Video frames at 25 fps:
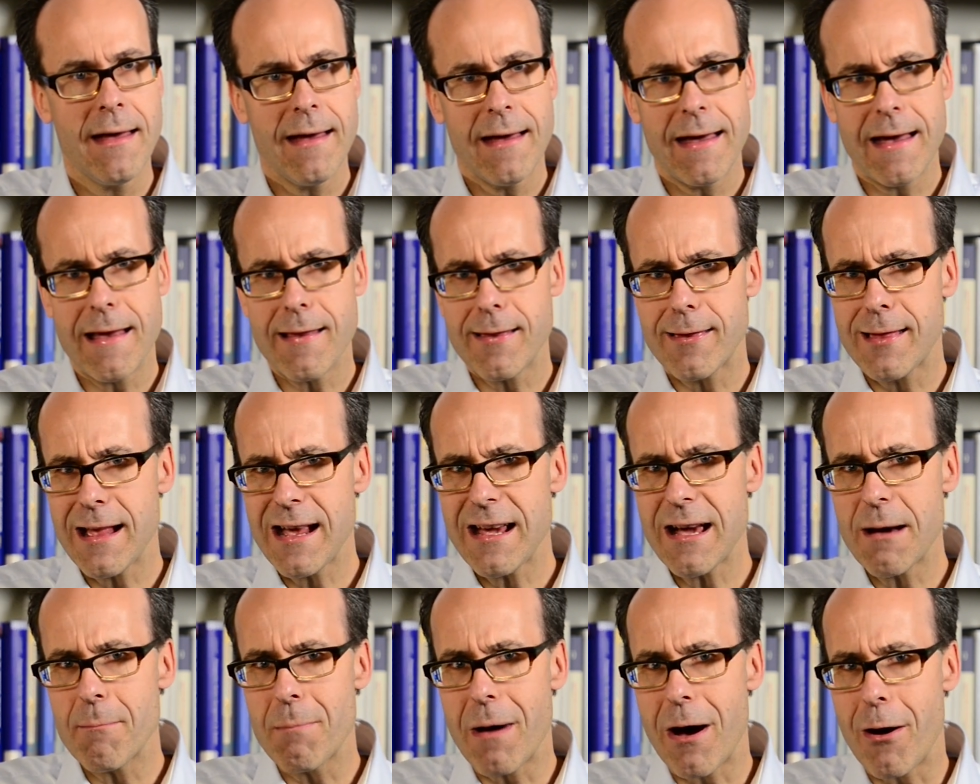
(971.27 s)
And
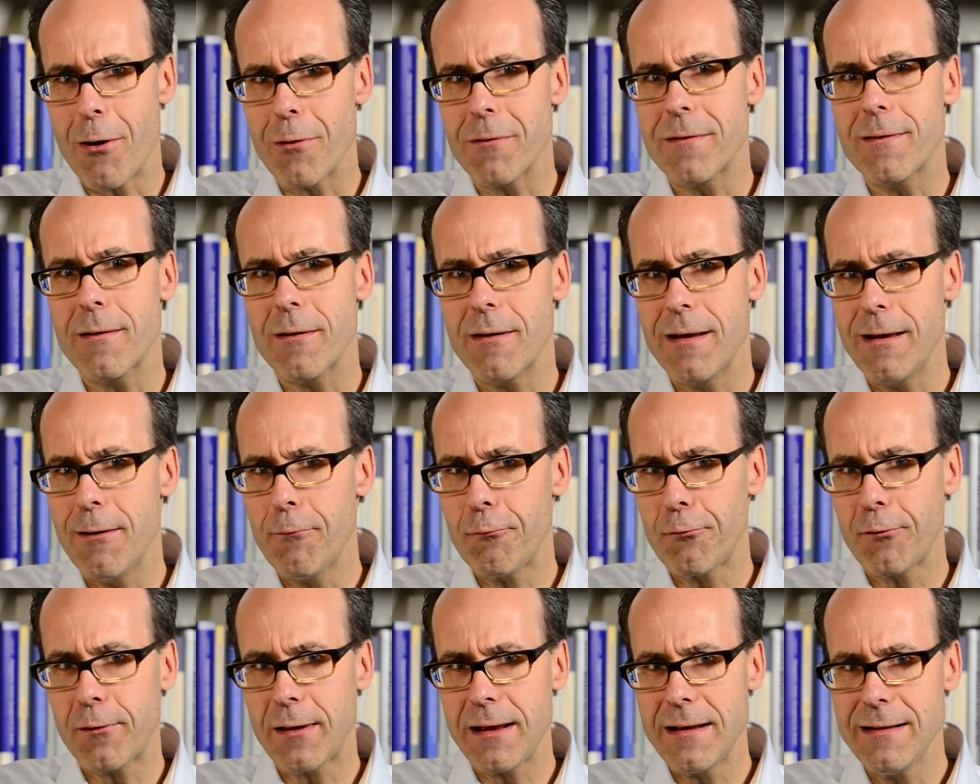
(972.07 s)
think about
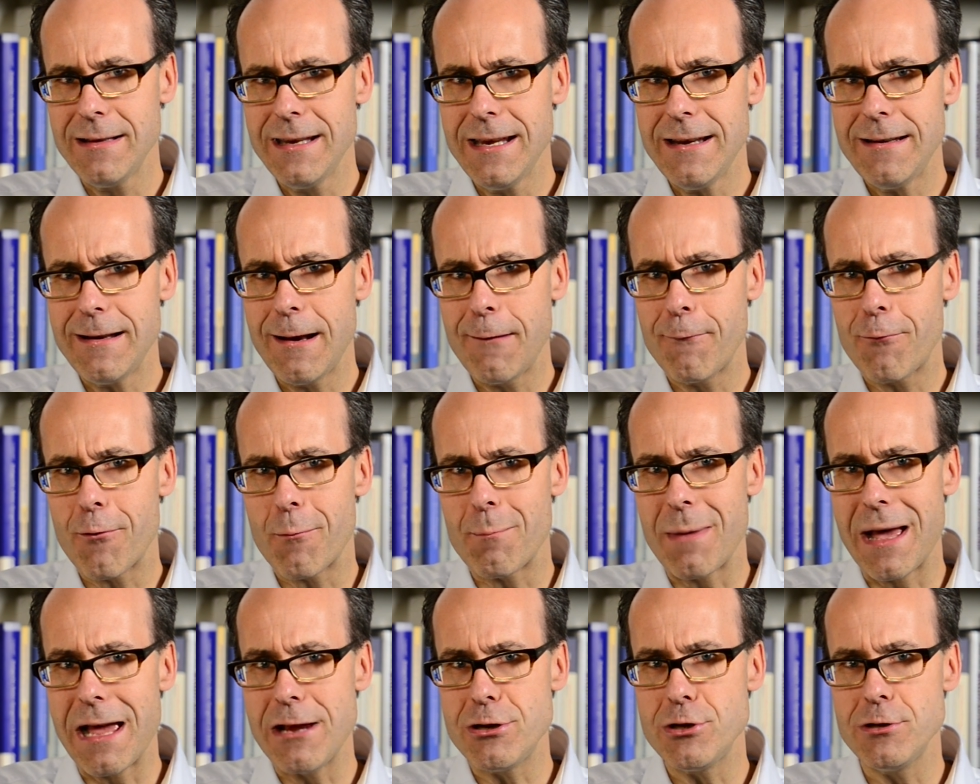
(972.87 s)
if need
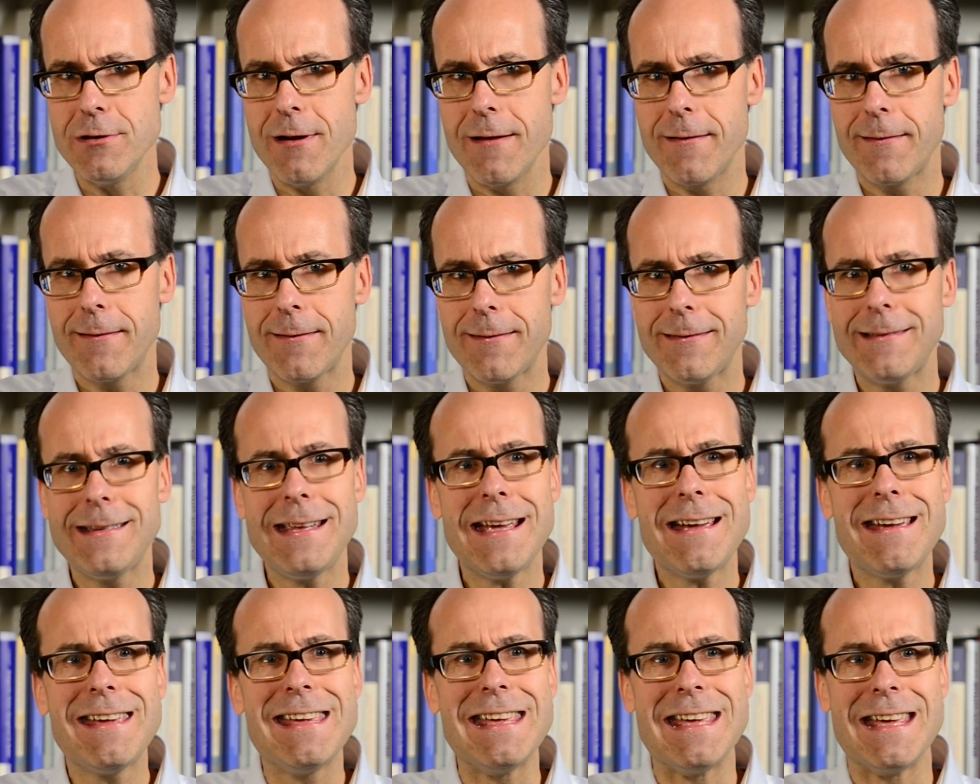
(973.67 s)
information is
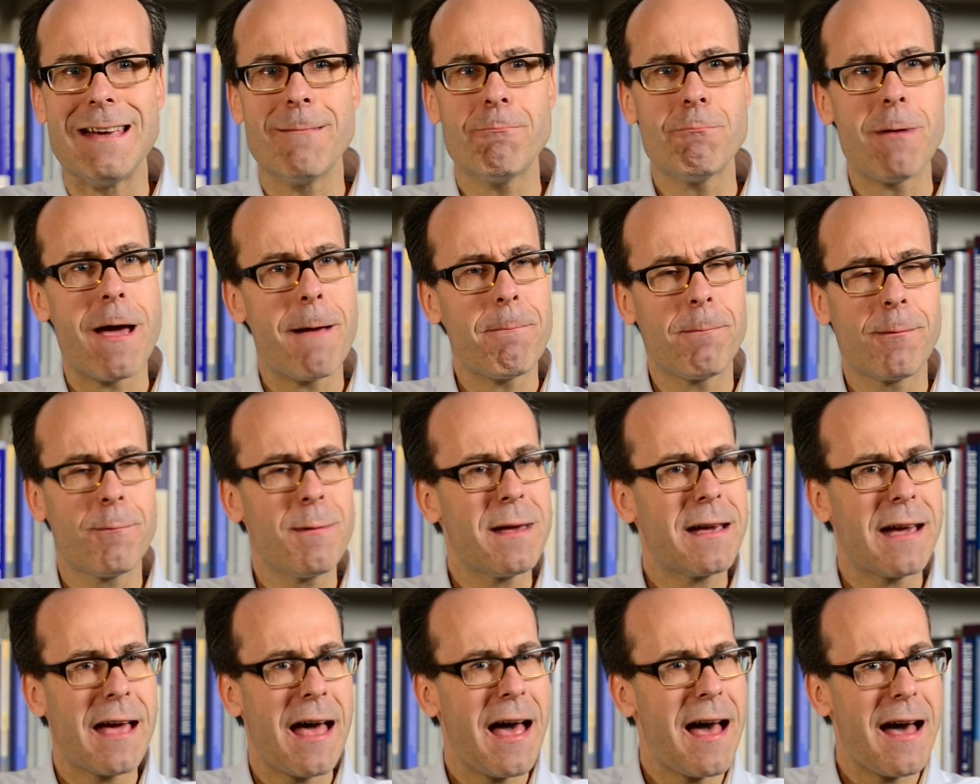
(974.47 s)
sticky, perhaps we
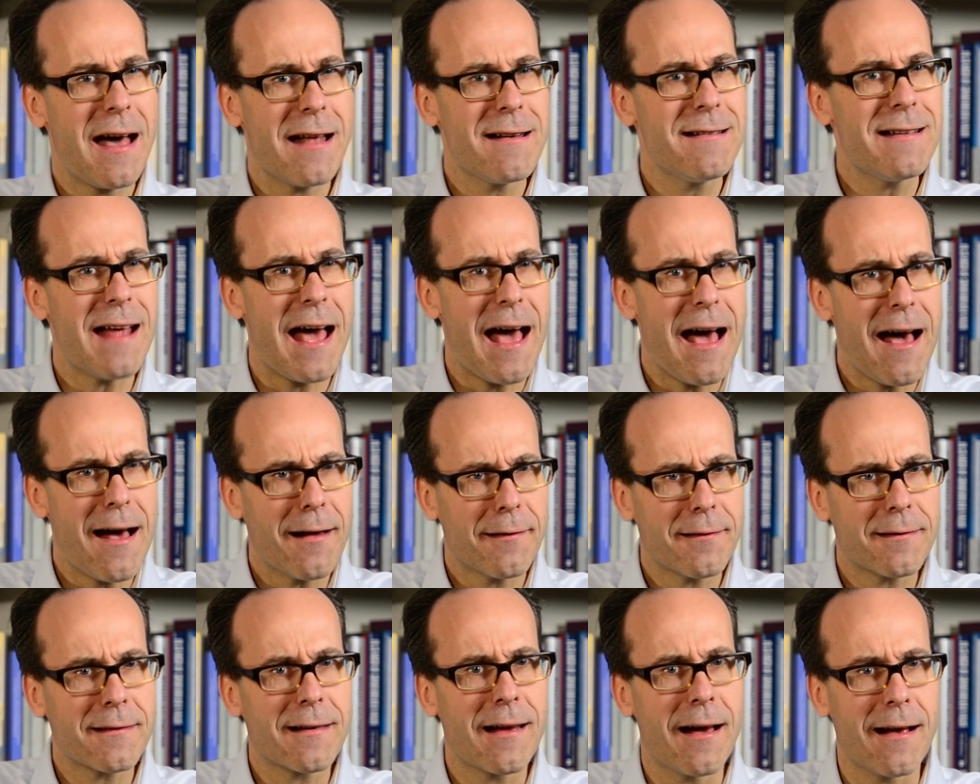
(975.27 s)
can't
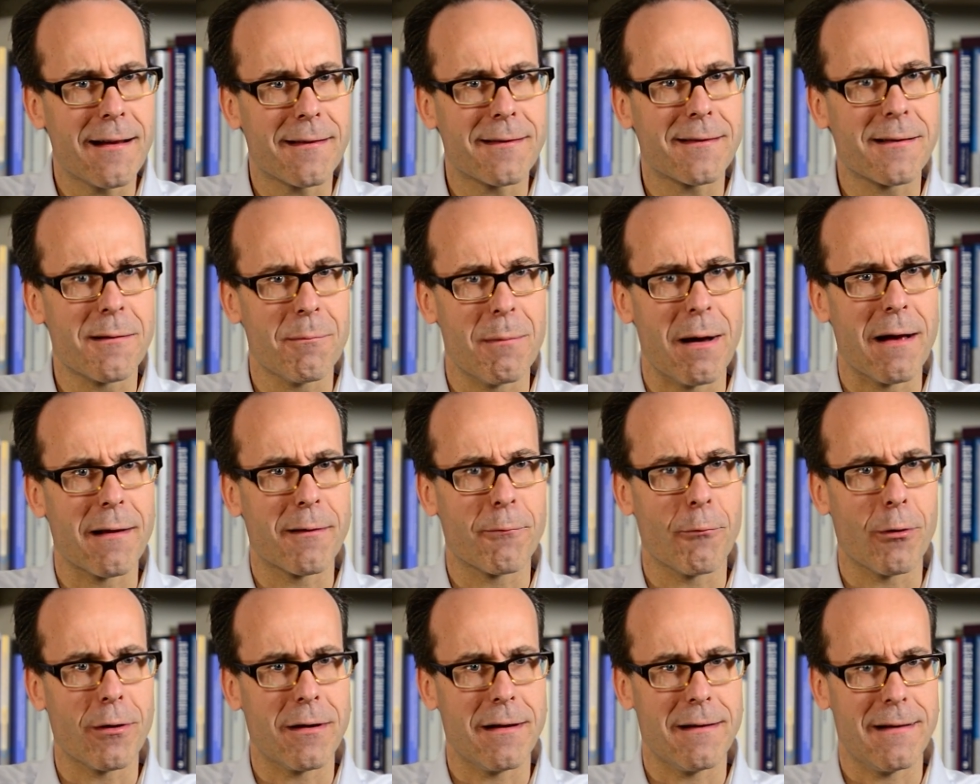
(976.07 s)
ask customers
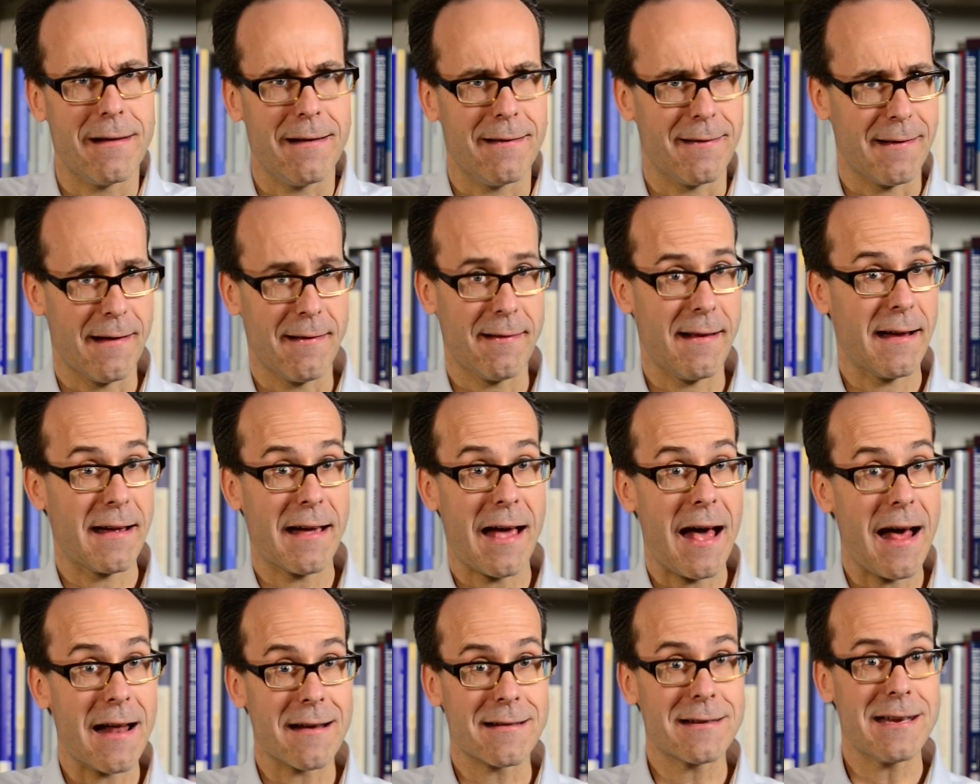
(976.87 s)
what it is, as they
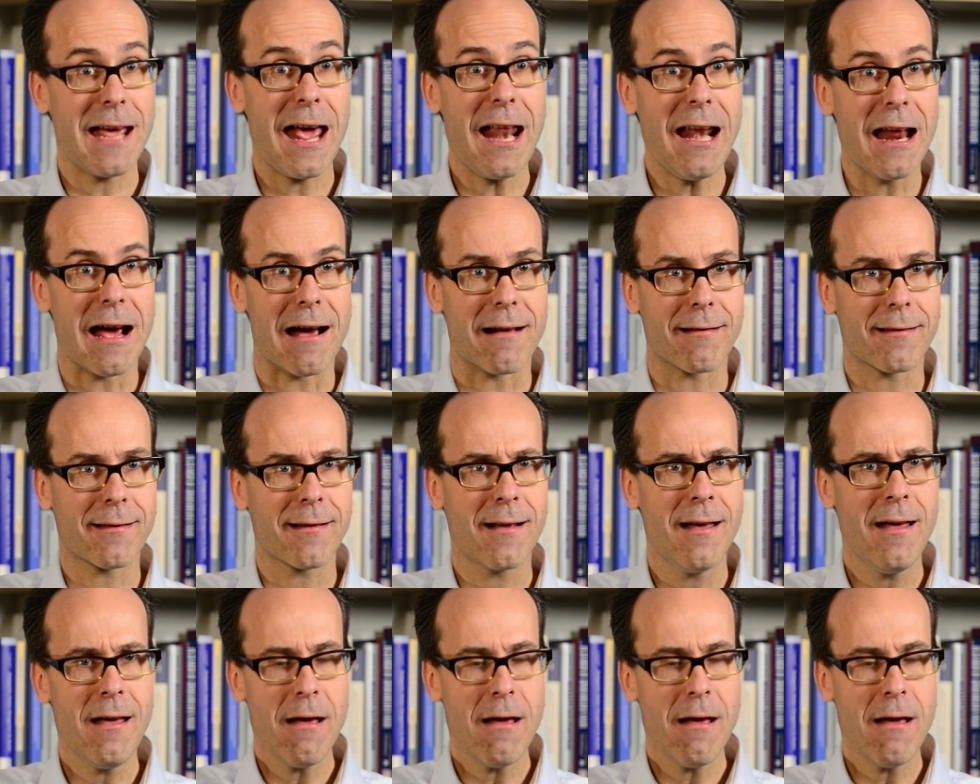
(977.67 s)
can't tell us.